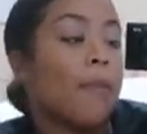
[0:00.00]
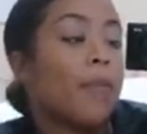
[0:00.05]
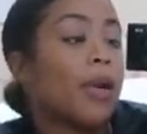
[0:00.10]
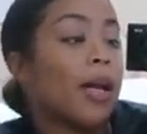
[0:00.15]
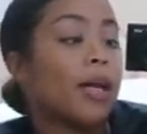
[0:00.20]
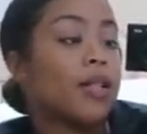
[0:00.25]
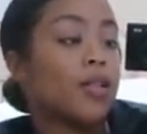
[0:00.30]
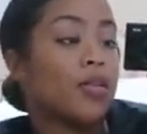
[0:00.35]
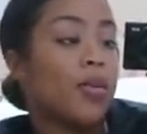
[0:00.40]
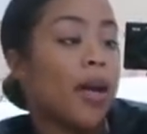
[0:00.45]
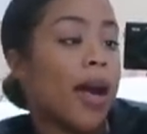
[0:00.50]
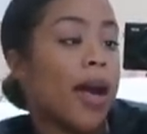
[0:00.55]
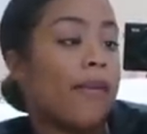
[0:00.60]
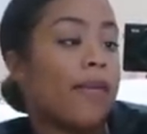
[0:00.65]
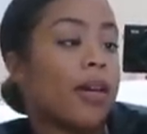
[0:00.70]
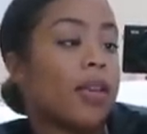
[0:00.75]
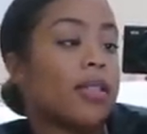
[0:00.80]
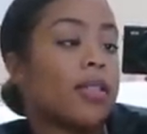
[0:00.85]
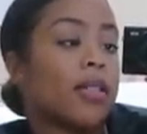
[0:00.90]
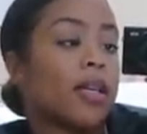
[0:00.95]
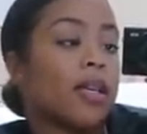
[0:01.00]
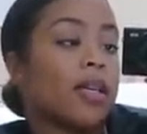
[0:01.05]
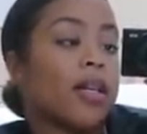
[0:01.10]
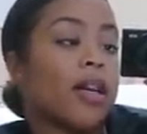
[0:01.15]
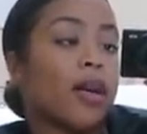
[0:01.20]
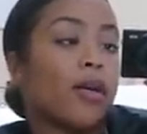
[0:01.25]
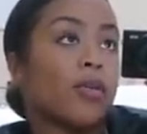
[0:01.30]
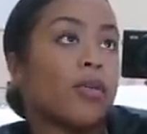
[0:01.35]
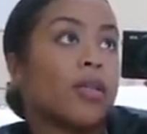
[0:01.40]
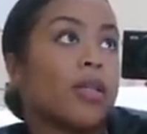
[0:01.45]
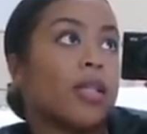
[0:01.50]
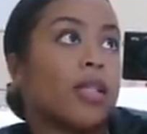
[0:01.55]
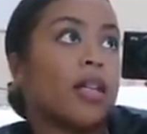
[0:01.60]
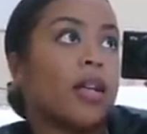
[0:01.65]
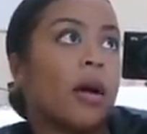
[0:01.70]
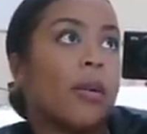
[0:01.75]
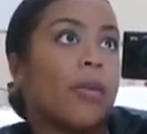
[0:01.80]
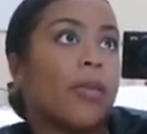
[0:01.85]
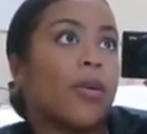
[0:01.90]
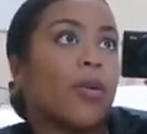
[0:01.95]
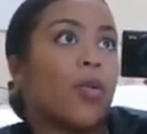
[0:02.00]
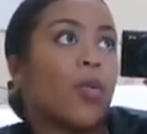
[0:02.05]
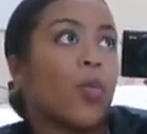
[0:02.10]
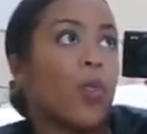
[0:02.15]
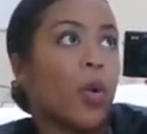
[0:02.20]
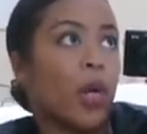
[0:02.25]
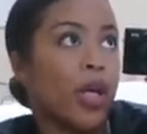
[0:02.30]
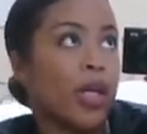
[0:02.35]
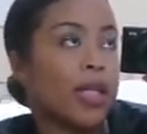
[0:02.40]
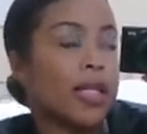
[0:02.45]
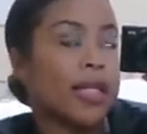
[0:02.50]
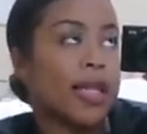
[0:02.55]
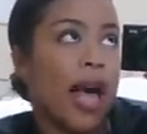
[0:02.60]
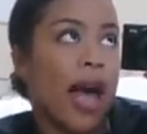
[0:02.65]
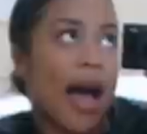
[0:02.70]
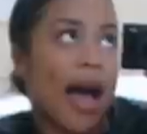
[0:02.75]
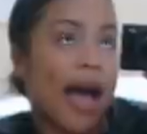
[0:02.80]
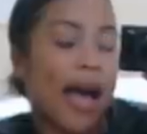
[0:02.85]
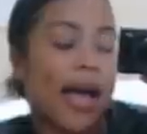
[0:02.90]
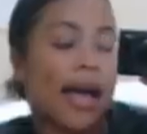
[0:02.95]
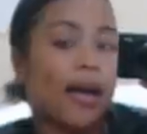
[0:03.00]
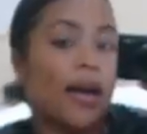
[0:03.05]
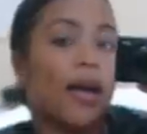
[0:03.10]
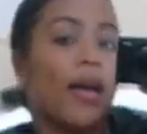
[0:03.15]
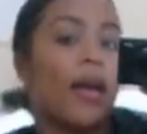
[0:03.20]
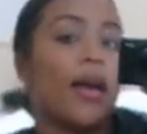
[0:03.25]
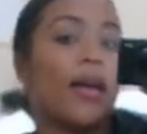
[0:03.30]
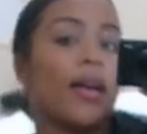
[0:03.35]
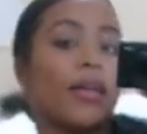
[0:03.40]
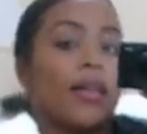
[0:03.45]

but i do have a skincare routine coming once i